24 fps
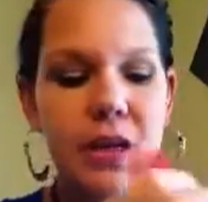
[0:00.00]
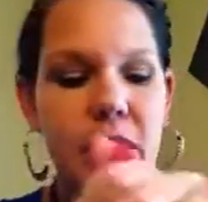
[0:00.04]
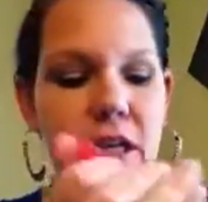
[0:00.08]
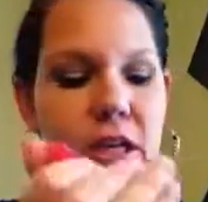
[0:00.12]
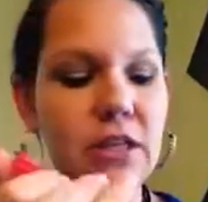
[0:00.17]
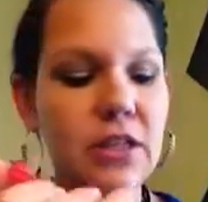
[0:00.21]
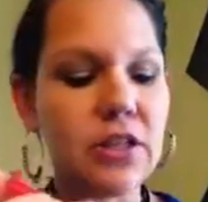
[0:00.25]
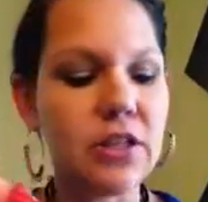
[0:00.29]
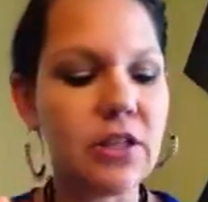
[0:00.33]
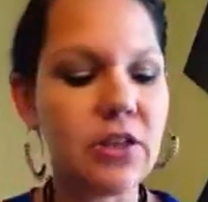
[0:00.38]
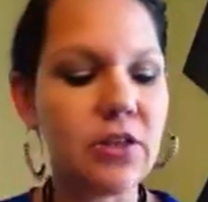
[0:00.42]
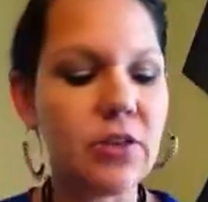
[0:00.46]

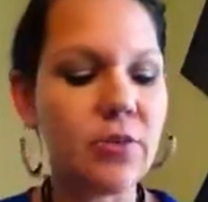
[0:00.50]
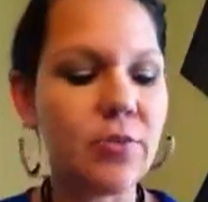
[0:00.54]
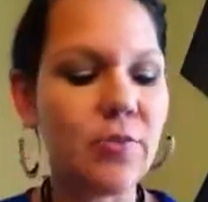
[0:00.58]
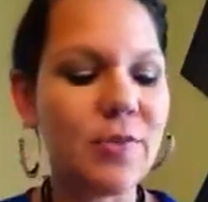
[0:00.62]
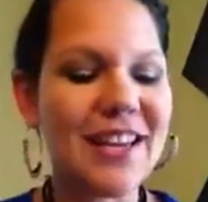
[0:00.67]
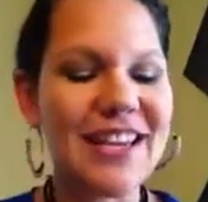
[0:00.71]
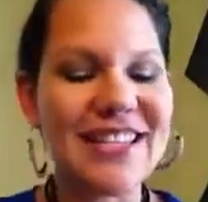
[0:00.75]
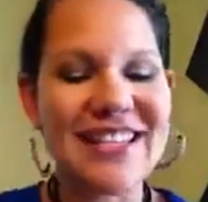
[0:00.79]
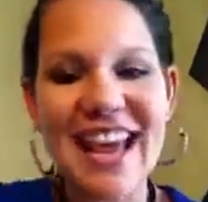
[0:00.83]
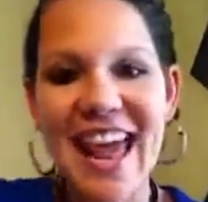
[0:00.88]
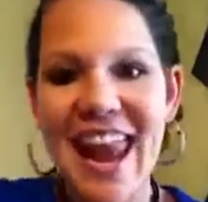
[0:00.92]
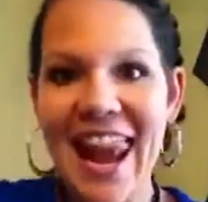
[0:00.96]
need to
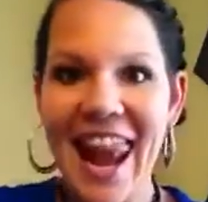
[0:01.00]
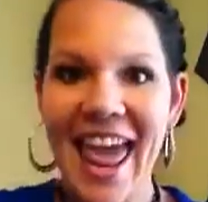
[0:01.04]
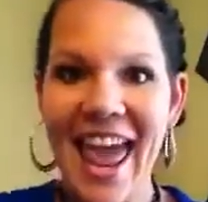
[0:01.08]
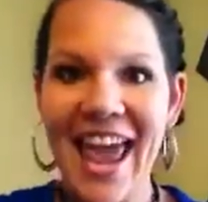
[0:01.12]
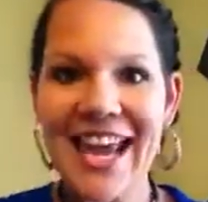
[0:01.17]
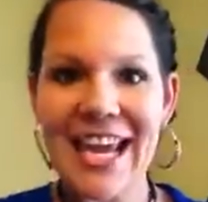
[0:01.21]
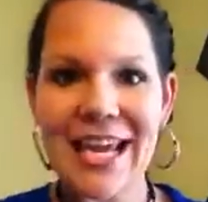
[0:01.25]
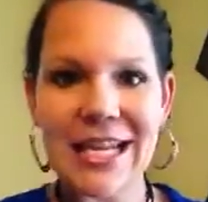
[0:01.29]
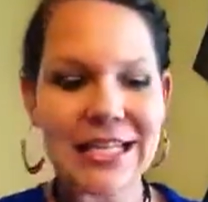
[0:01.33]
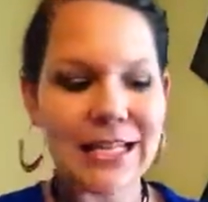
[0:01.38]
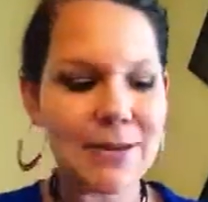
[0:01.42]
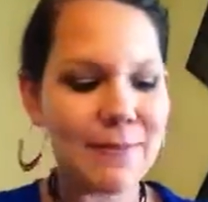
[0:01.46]
because I
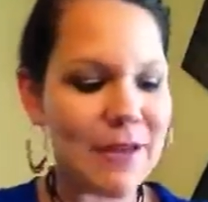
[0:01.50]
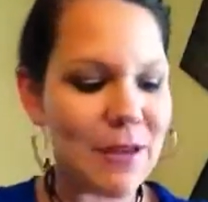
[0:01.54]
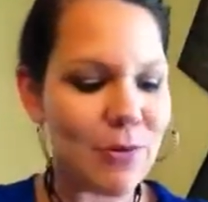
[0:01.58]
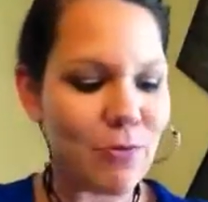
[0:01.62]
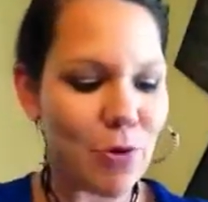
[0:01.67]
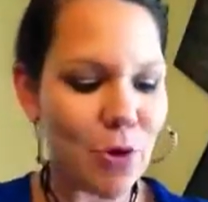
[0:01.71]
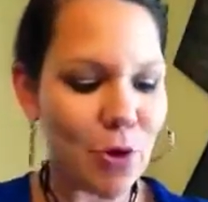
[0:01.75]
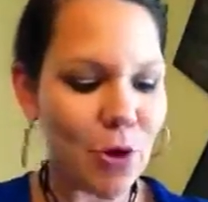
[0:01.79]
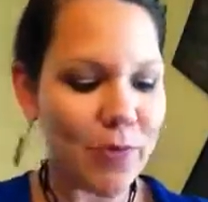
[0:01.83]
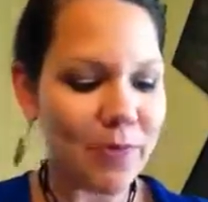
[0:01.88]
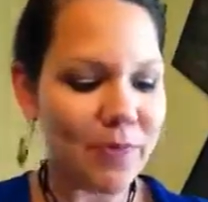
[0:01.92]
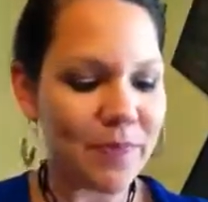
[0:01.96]
like it to be
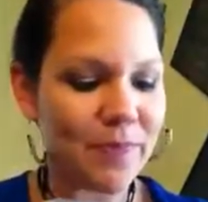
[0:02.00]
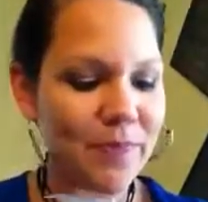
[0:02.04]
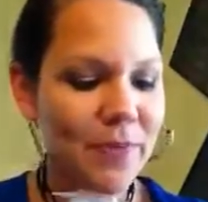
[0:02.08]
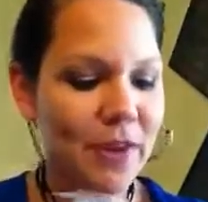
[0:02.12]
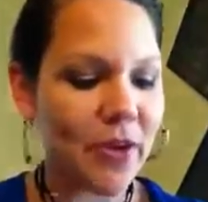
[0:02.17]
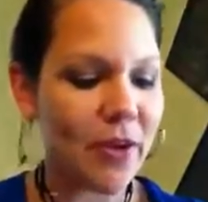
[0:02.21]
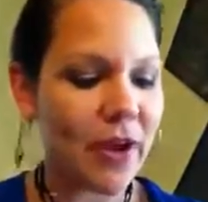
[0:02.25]
warm.